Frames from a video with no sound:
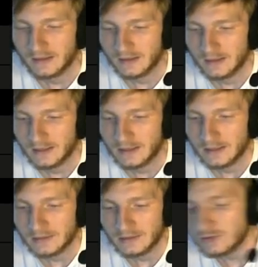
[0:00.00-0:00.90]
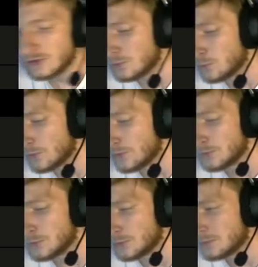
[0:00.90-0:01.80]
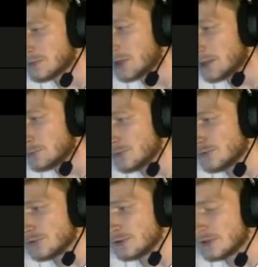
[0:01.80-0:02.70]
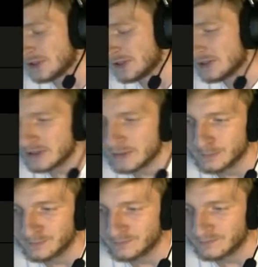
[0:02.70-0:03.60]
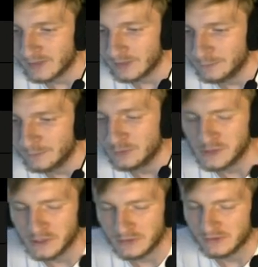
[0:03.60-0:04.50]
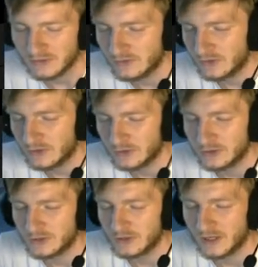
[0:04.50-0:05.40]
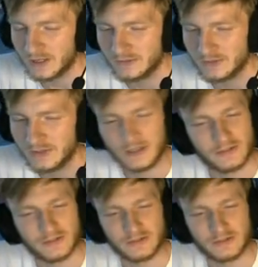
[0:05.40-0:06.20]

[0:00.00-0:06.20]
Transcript: And it's just one of our most primal um, feelings is the urge to have sex.